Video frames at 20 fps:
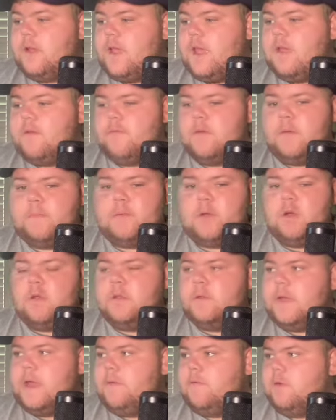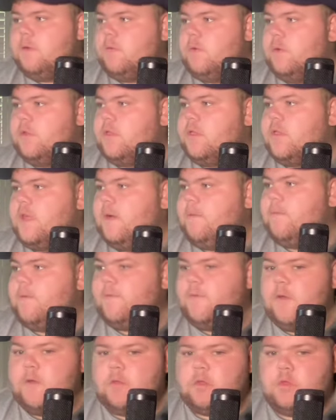Every, I'm going to every Roosters game for the
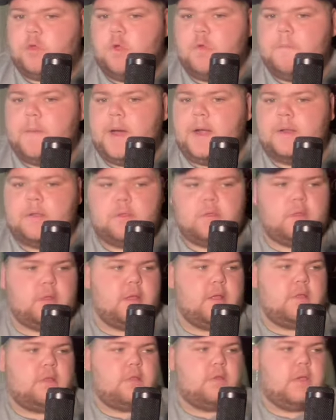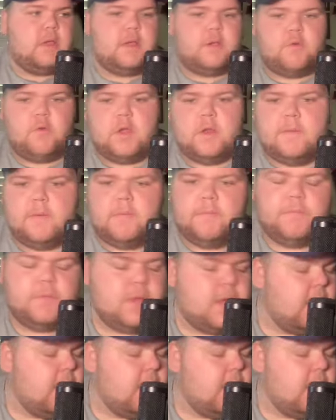first two months. It's incredible.